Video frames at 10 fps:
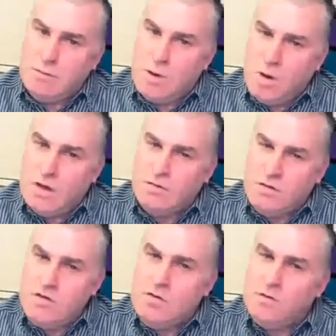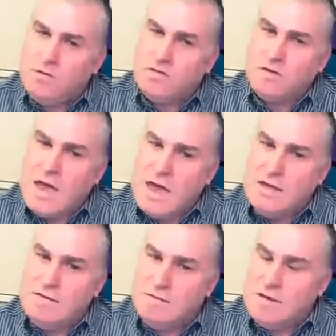Where do you
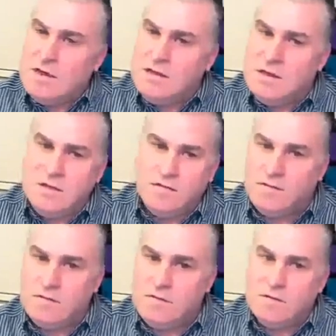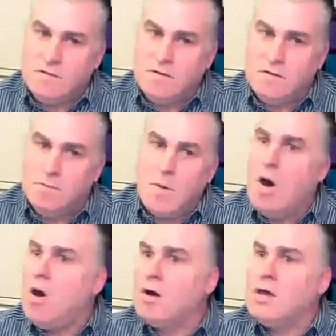stand in this
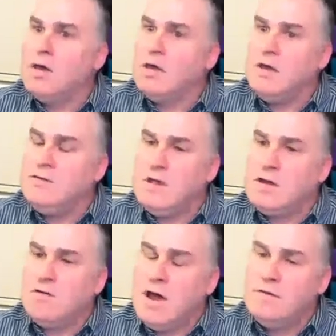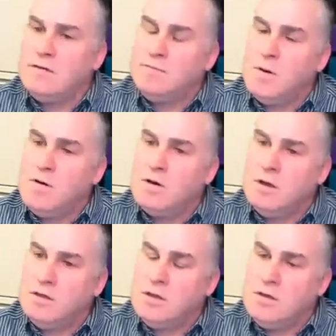market? Is it a crowded
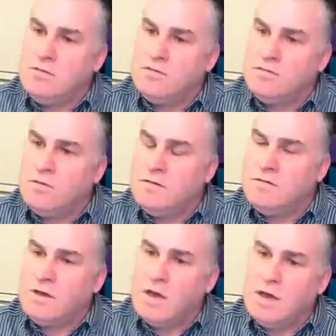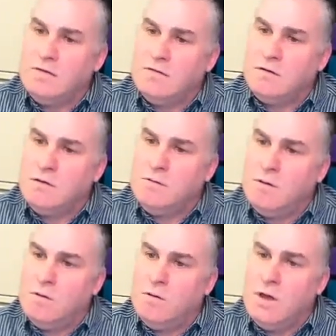market that you're trying to get
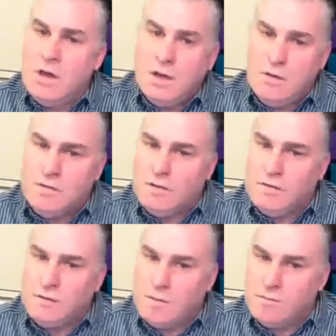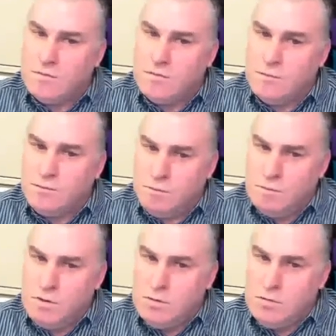into, or is it some sort of
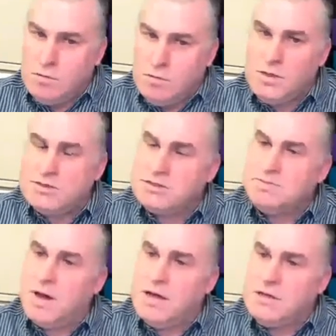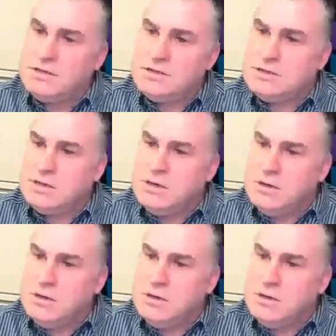unique space?